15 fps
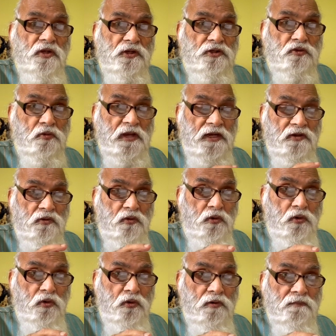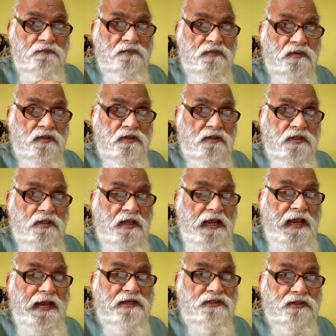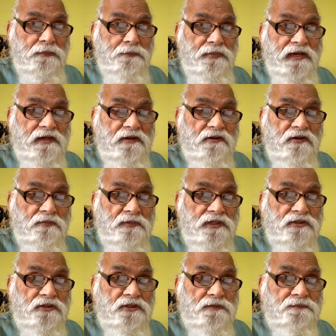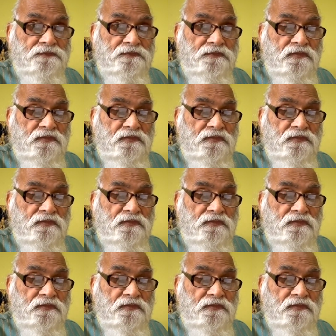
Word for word: You can go as a pilgrimage.